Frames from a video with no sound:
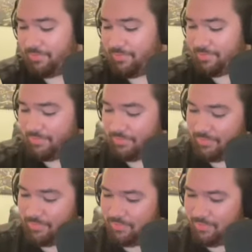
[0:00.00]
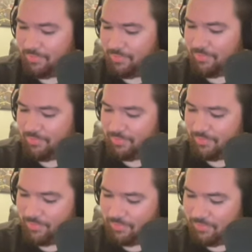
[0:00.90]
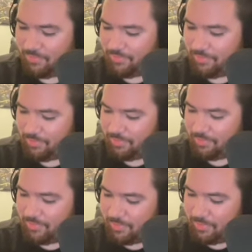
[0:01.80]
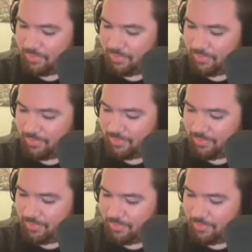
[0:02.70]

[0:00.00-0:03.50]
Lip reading: (silent)